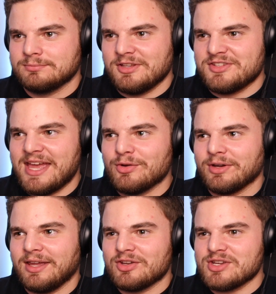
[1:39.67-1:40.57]
Is Daniel
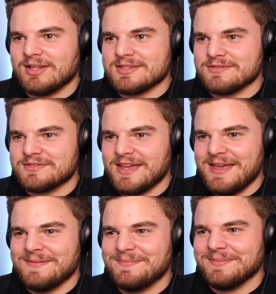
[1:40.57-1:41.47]
gonna get jealous of
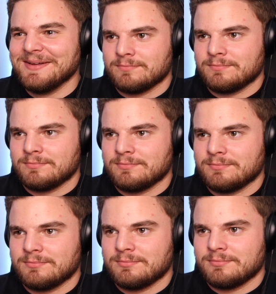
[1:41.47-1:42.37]
Sam?
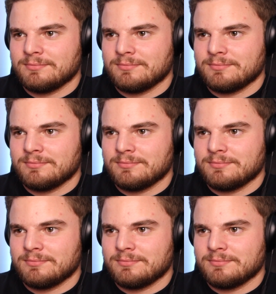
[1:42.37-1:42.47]
Hey.